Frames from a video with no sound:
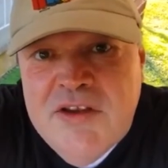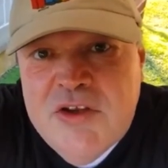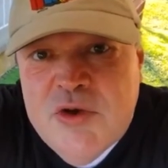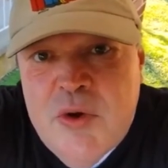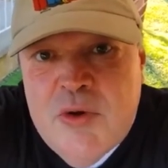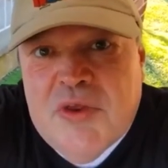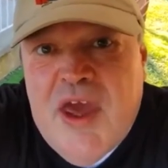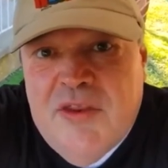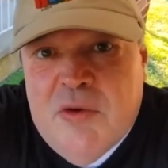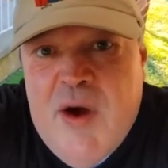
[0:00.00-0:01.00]
the truth
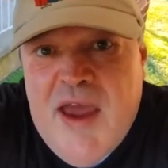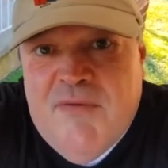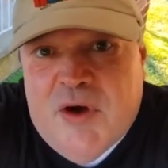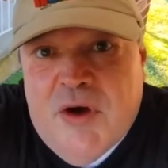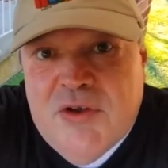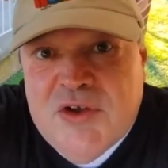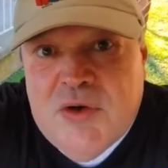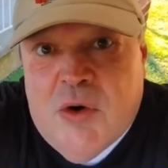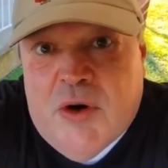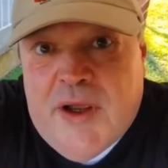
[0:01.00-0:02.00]
get in the way of a good
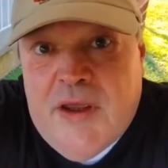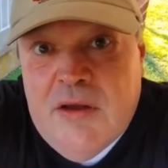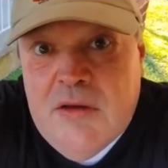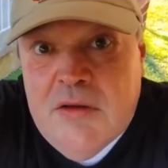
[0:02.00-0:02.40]
story.